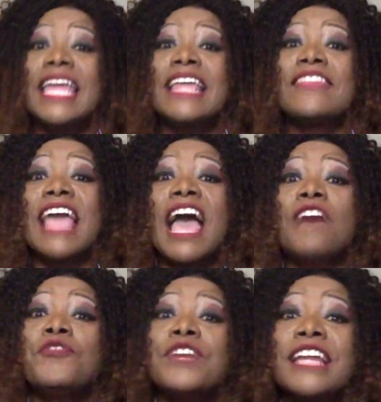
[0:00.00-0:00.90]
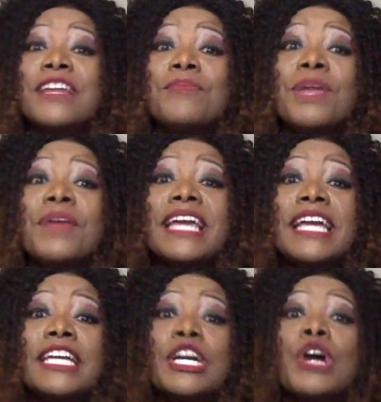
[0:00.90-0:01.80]
The African
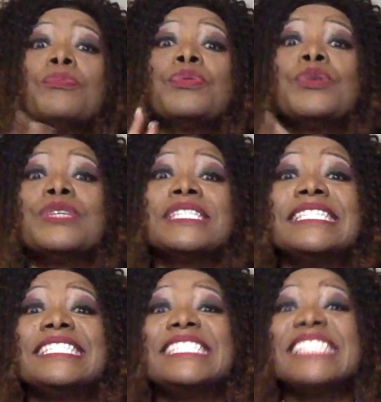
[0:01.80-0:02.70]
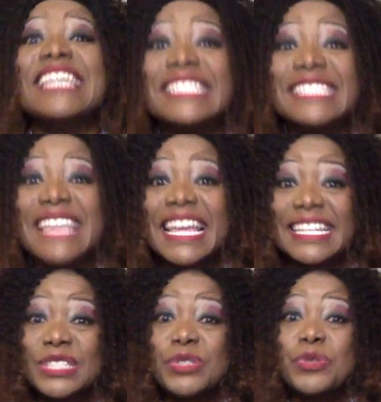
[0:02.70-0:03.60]
American girl
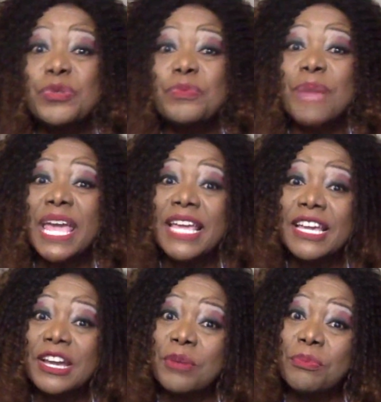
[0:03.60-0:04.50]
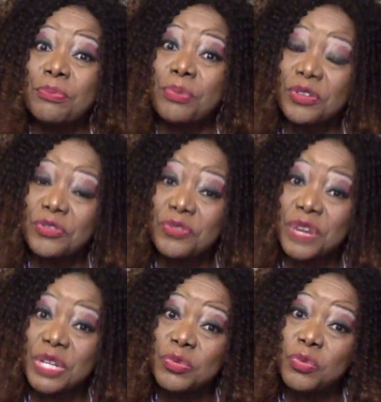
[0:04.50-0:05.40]
proceeded to make her
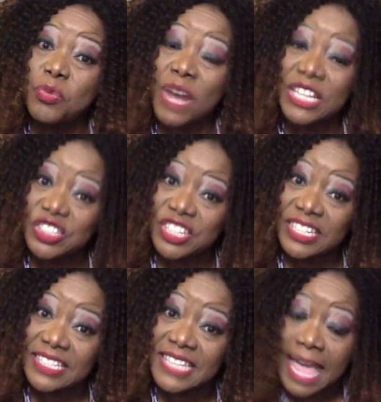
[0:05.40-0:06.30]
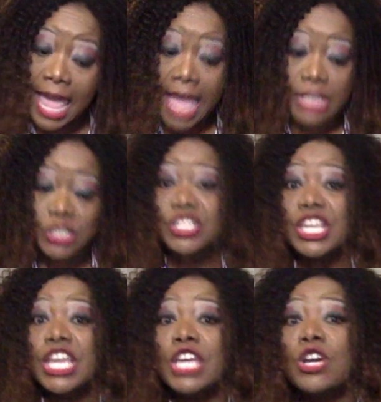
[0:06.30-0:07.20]
boyfriend watch it.
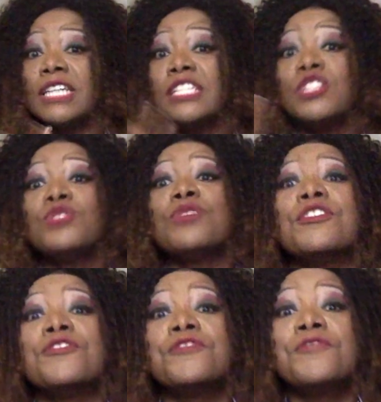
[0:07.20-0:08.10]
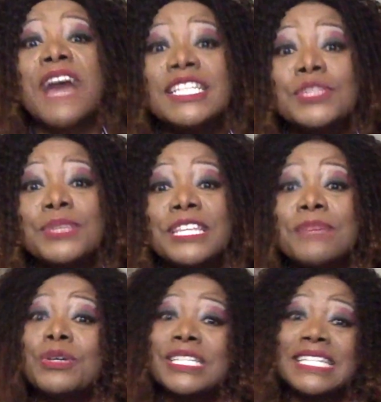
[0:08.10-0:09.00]
She got into a fight with him
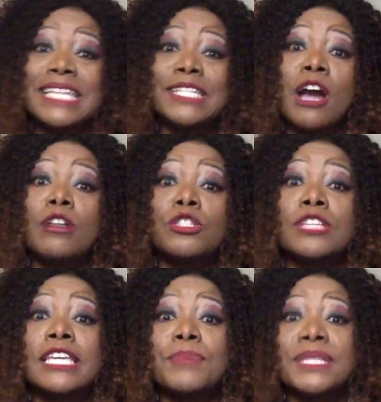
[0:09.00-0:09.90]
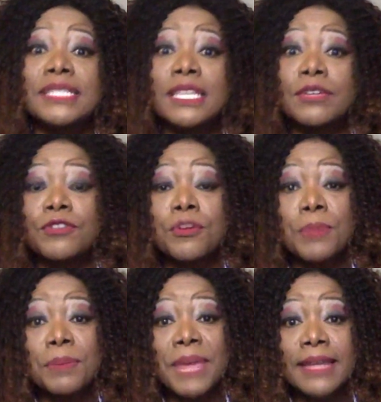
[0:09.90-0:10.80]
because she doesn't know how to keep a secret from
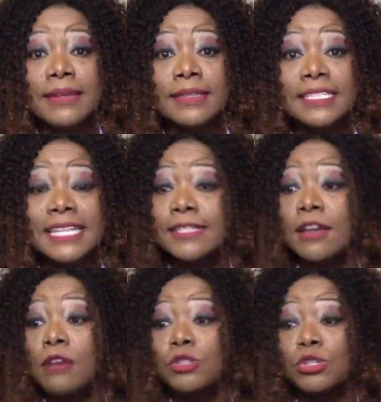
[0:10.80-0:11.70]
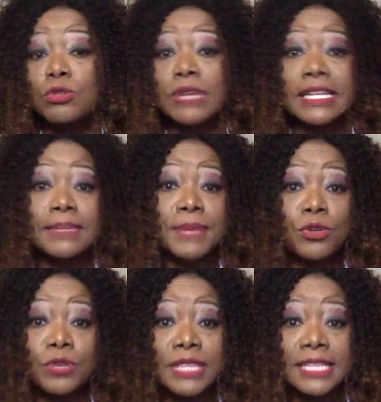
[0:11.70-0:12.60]
a man. She doesn't know how to look at him and
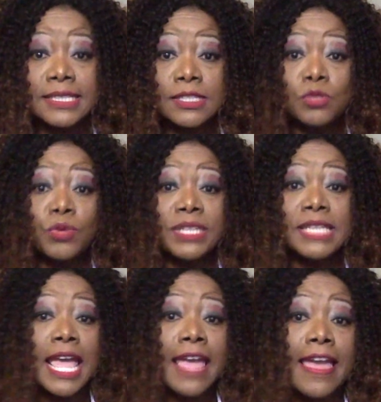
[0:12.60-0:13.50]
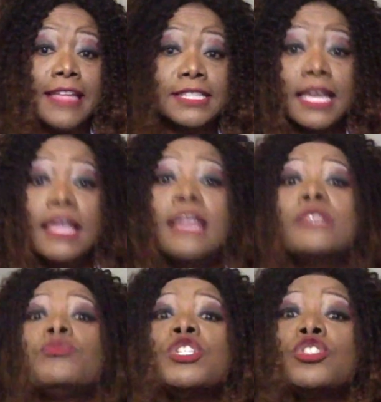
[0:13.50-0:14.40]
know that this is what a
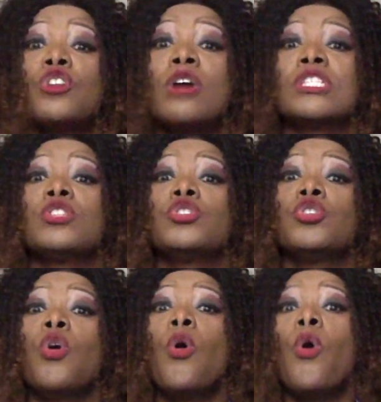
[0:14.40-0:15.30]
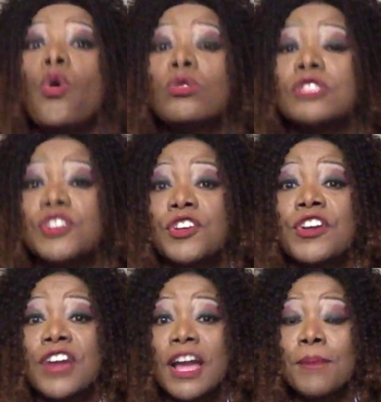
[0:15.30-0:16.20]
witch doctor told
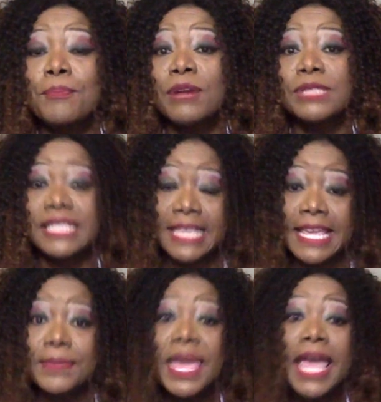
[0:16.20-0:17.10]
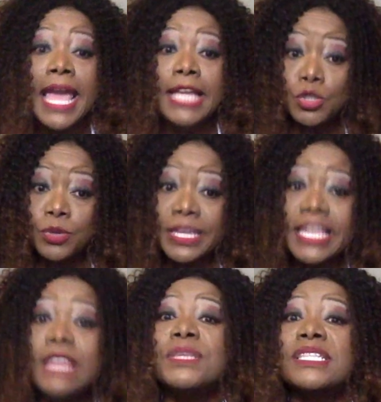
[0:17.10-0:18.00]
her about him and to
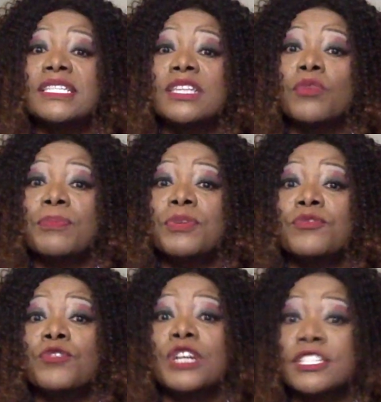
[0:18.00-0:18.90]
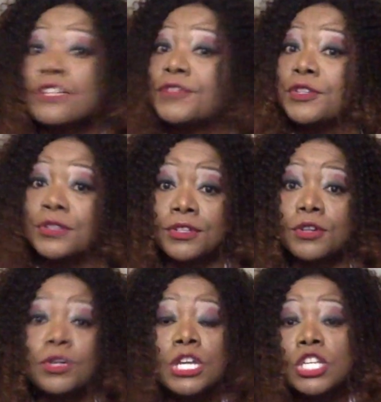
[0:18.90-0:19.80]
keep it as a weapon for herself. No, no, no.
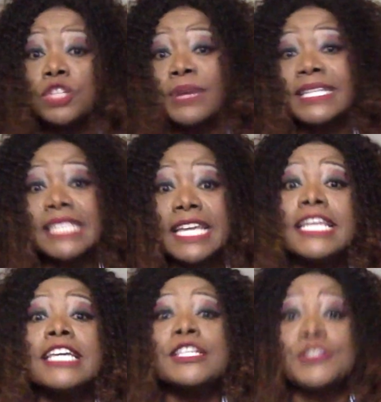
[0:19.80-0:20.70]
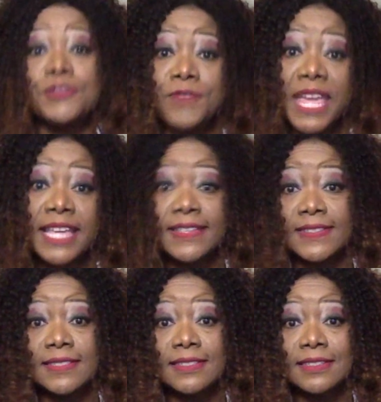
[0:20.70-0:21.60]
She went in his
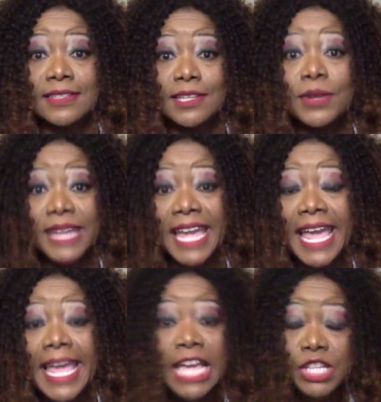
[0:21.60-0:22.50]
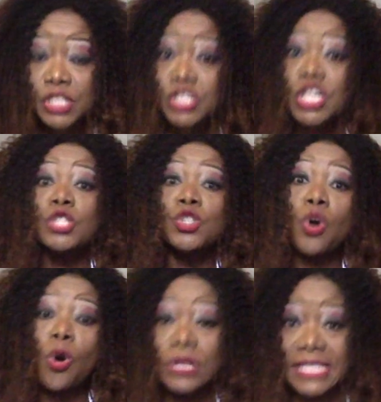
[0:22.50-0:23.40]
face. Okay. She
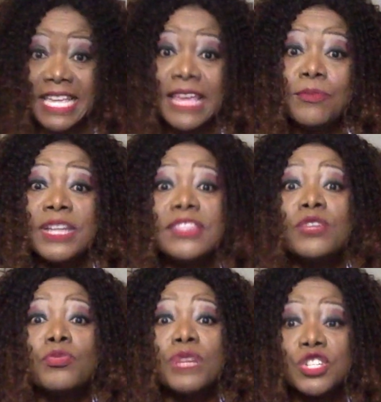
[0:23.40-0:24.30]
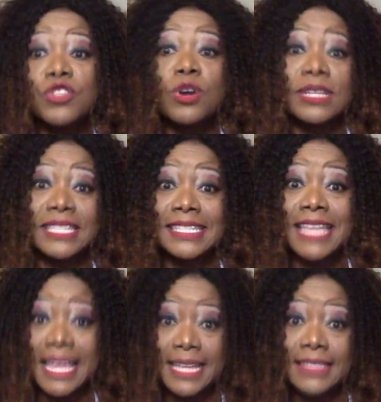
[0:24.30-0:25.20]
told him what the witch doctor
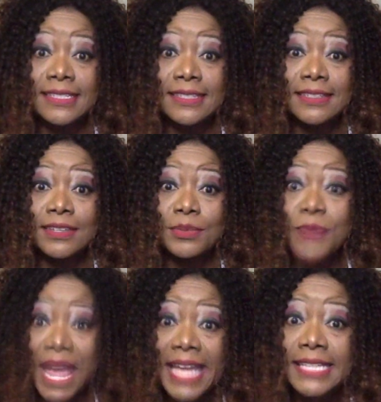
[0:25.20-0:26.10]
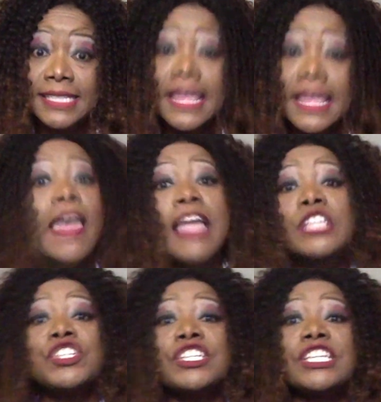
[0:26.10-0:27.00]
said. Right.
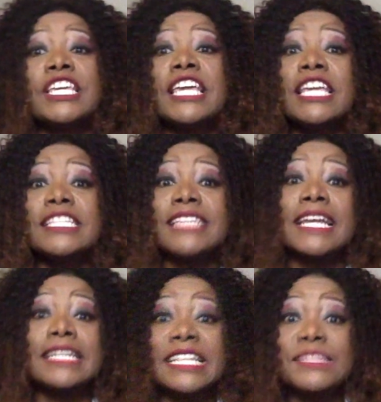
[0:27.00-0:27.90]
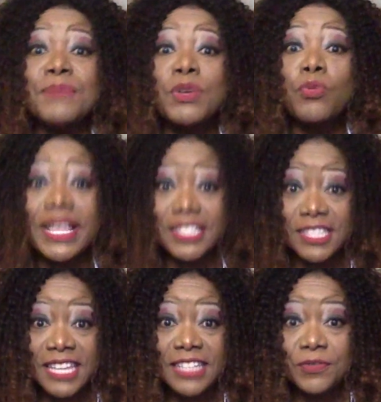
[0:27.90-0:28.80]
He said, let me watch
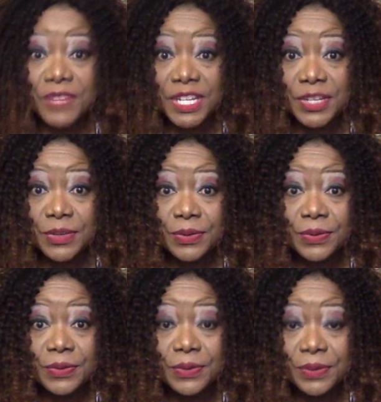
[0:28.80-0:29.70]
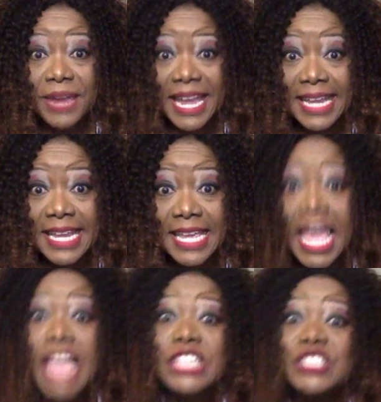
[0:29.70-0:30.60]
that video. Alrighty,
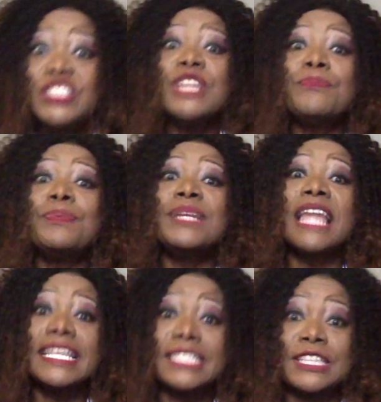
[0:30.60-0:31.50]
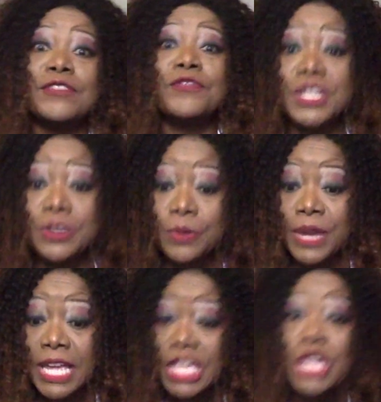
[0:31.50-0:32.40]
she played the video.
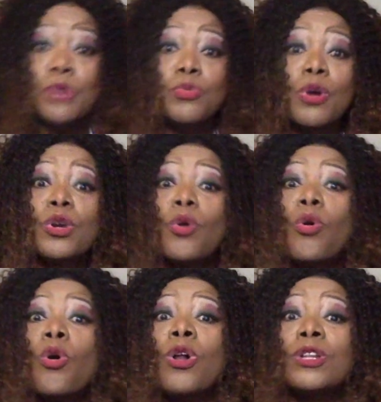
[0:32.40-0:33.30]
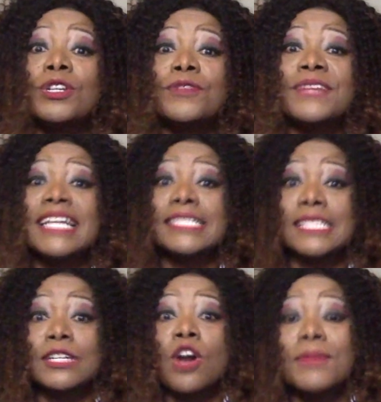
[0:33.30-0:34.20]
He wrote a whole lot of
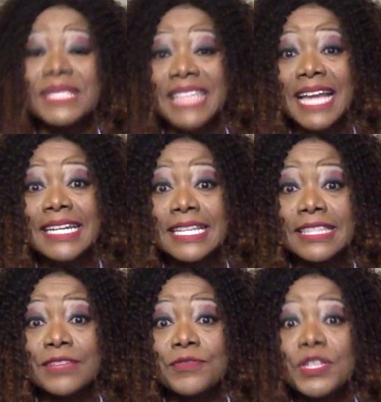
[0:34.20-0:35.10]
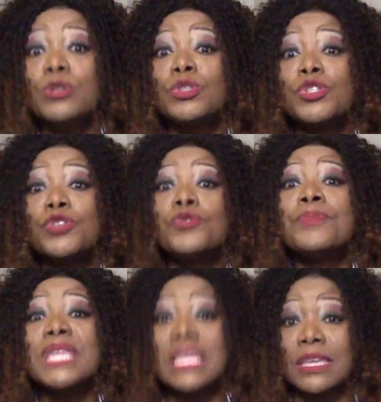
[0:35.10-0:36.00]
nasty comments underneath the video to
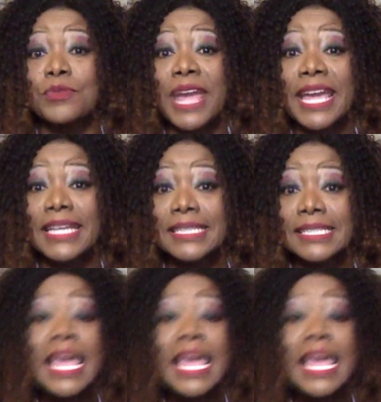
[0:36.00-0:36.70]
me, right?